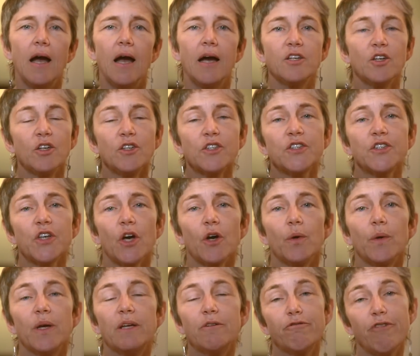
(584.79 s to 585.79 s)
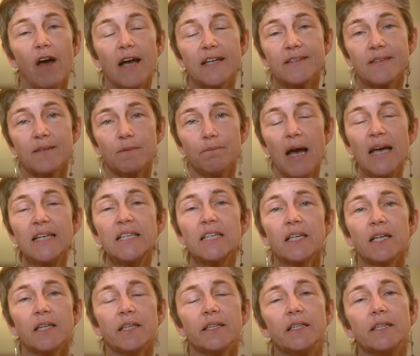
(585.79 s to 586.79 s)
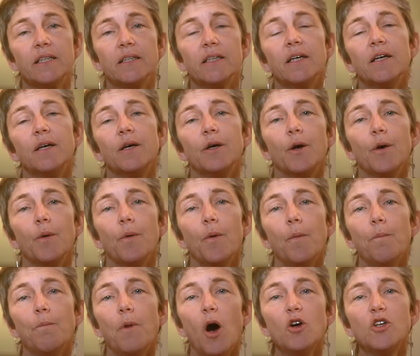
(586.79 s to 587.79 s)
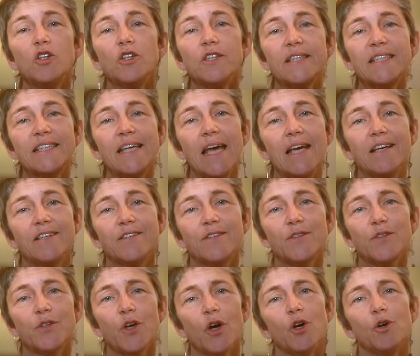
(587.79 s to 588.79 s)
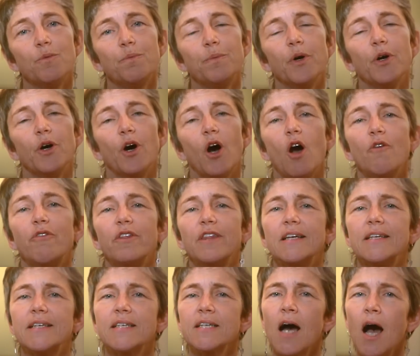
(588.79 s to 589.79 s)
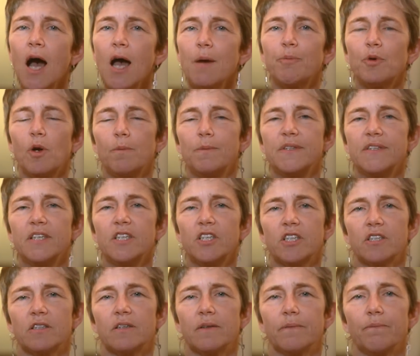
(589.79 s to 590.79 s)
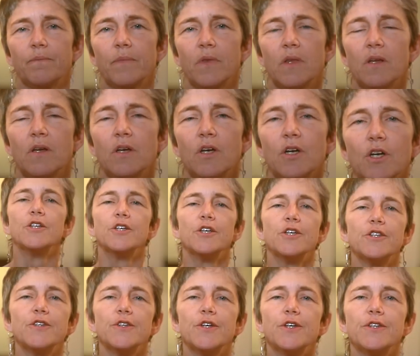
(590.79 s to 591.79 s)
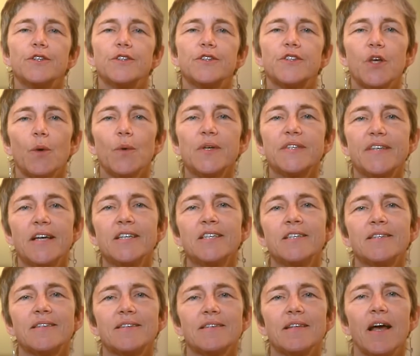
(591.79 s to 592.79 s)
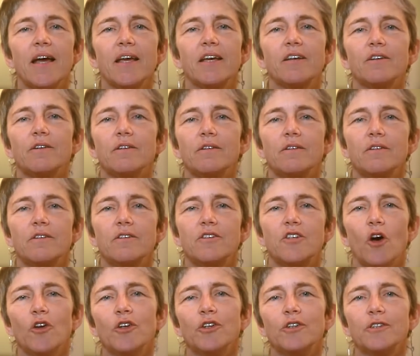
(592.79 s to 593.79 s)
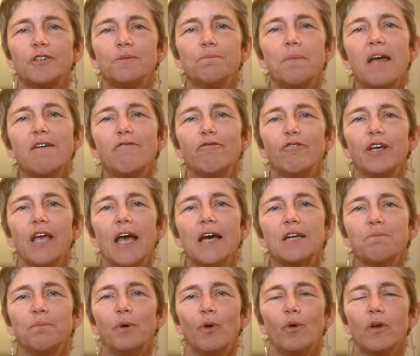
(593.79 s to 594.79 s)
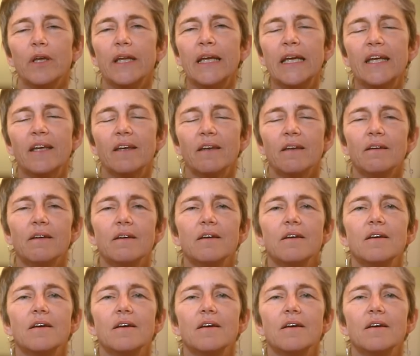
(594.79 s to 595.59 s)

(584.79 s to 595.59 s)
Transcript: And also, in fact, semantically, modals take scope over the entire proposition. So a sentence like, Donald may forget Pauline,